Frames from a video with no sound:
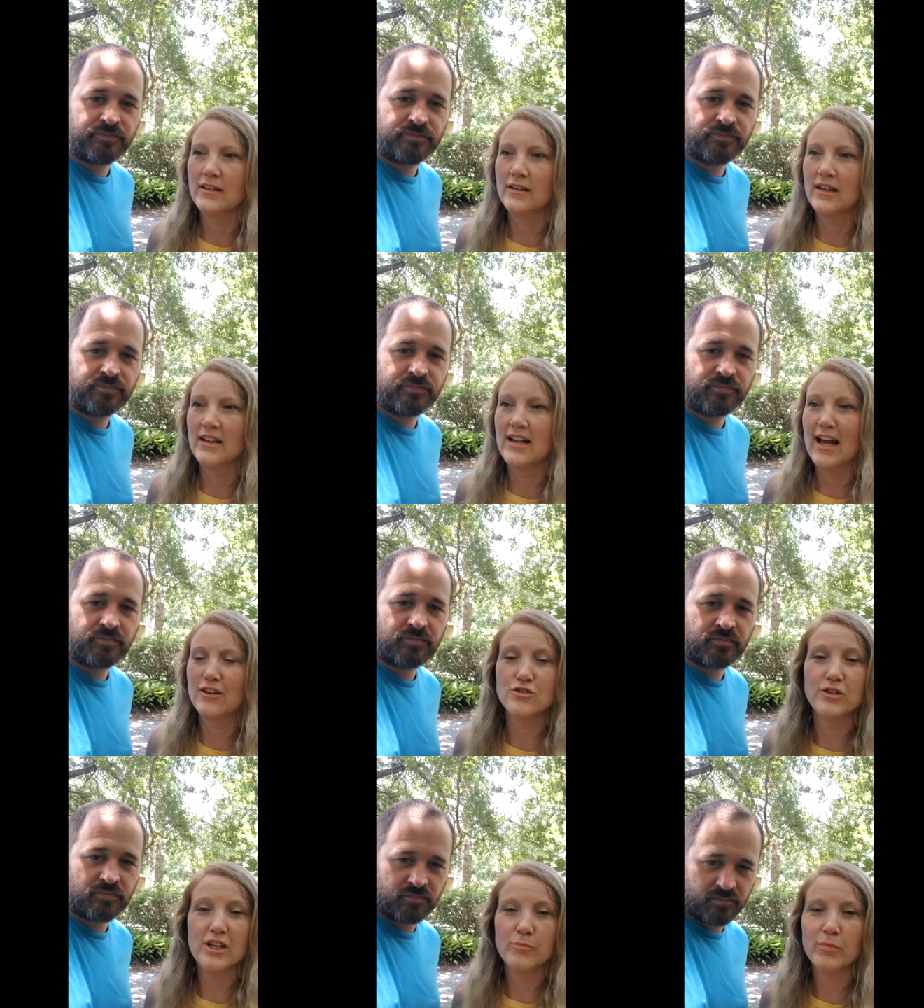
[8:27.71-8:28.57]
Speaker 1: the
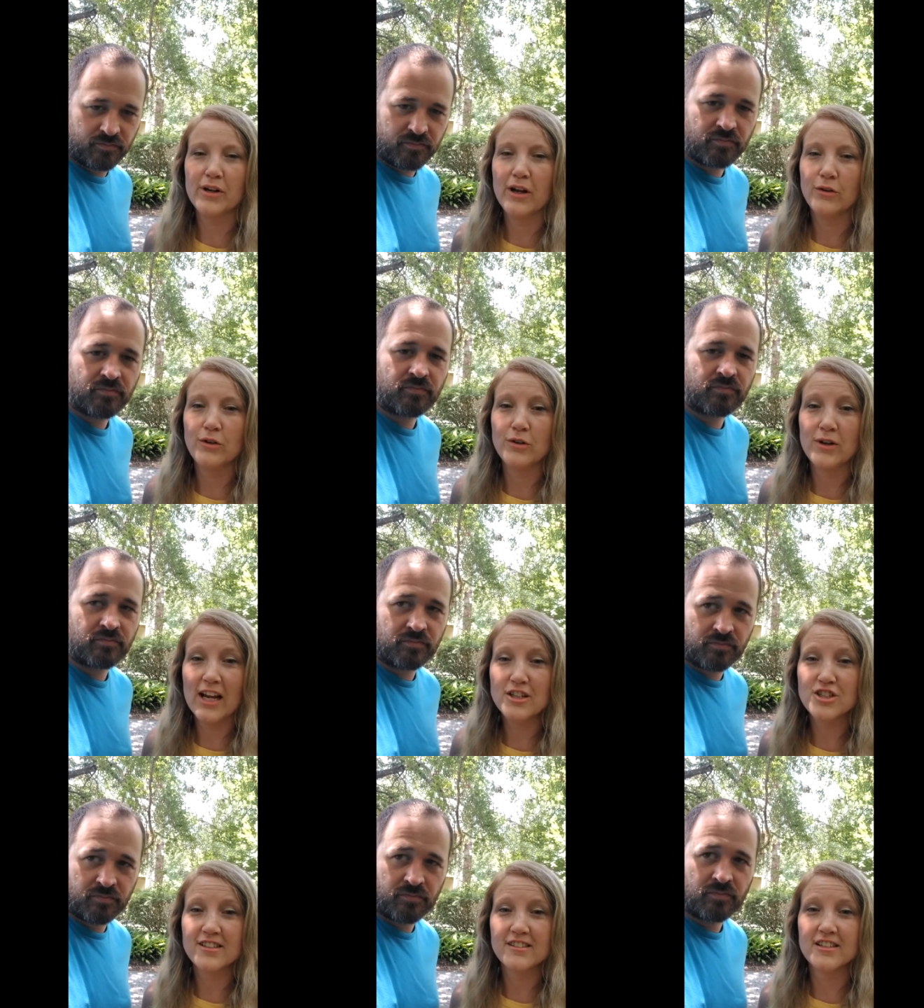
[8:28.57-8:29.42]
National Embryo
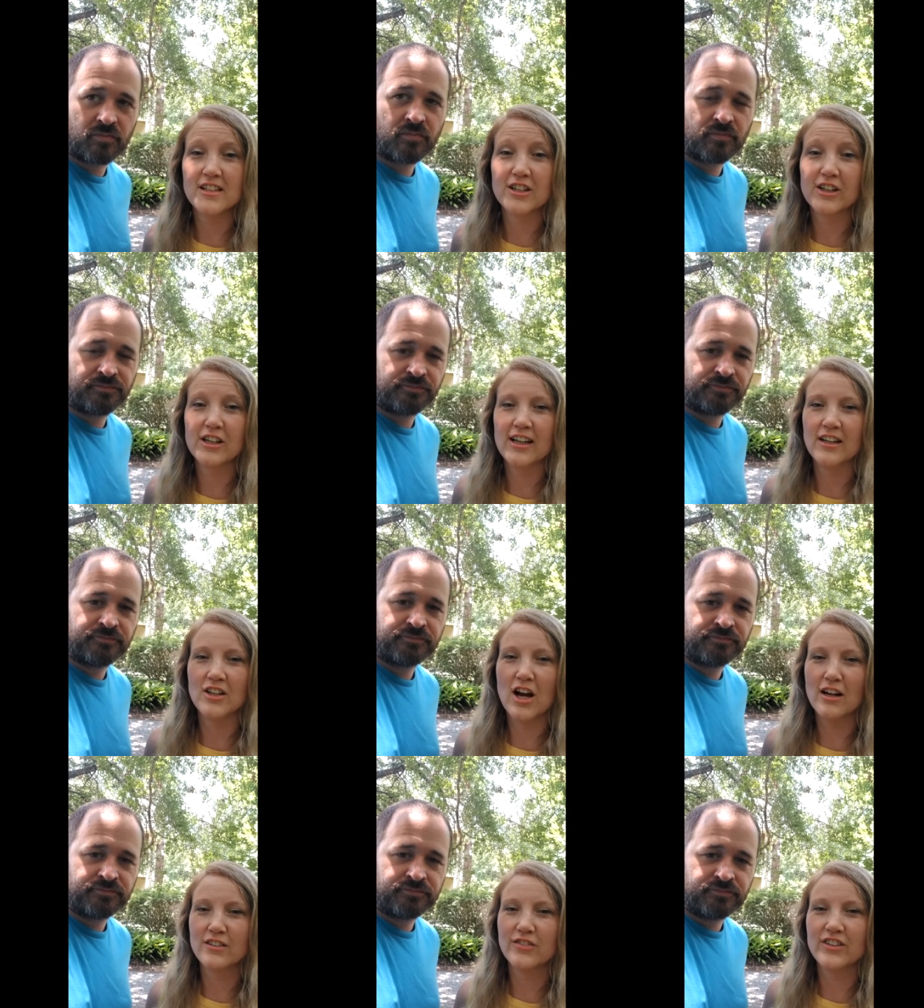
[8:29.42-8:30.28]
Donation Center in
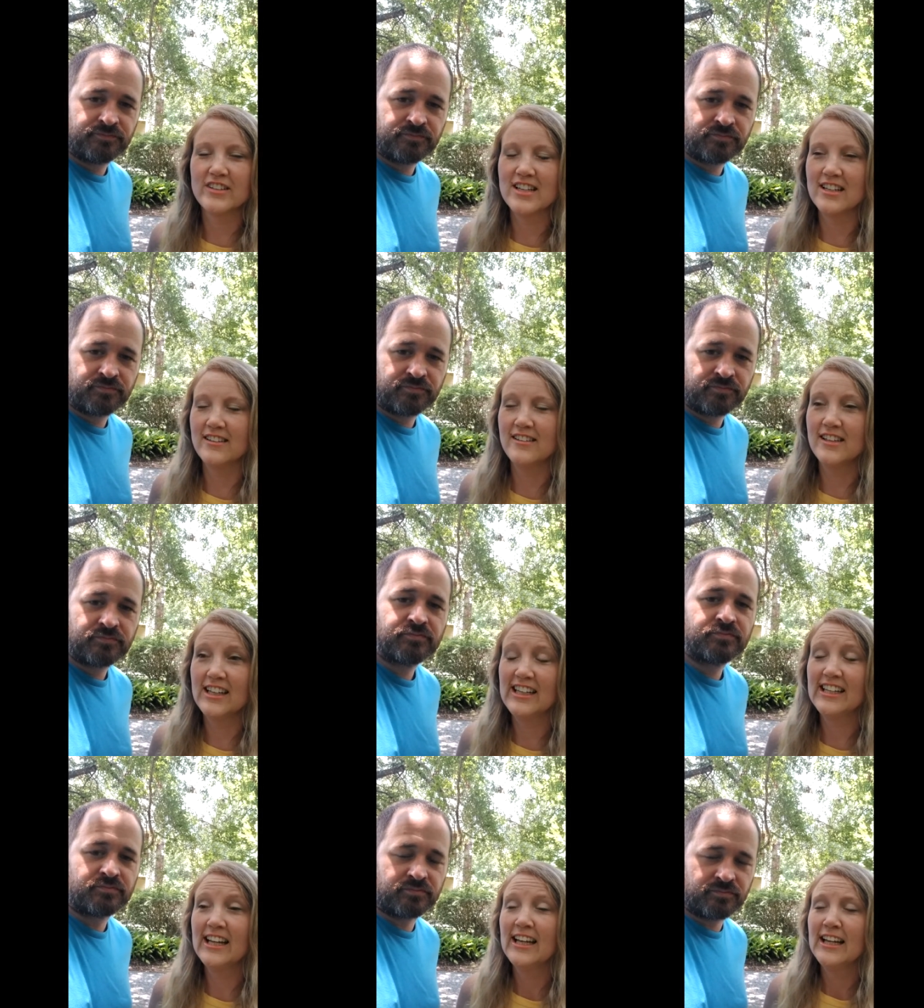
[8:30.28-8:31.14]
Knoxville,
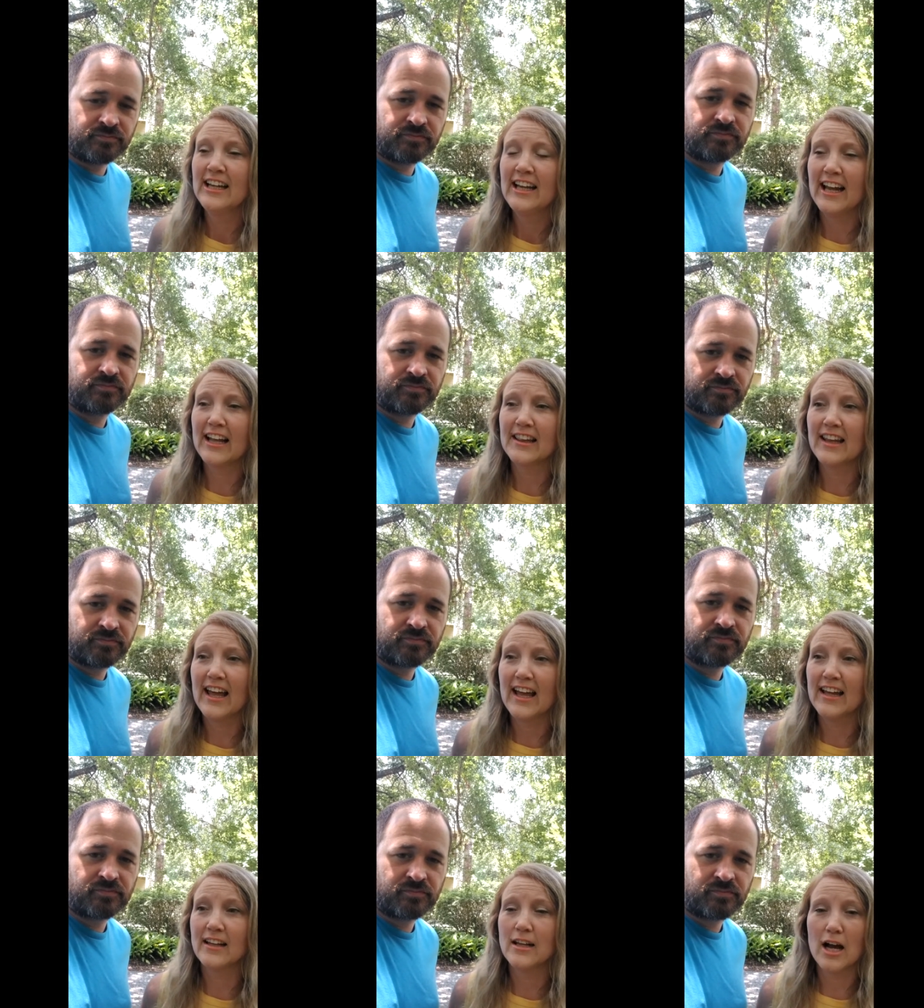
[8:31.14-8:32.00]
Tennessee, mm -hmm. and
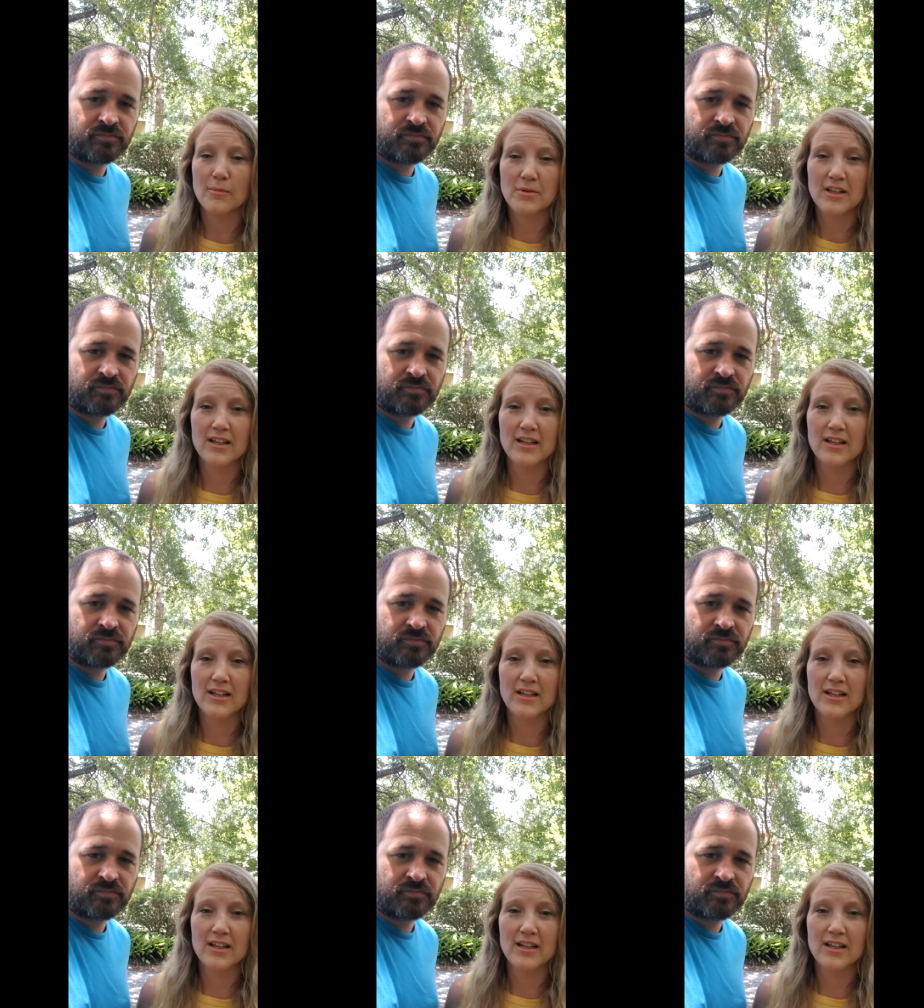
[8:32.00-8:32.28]
they adopted an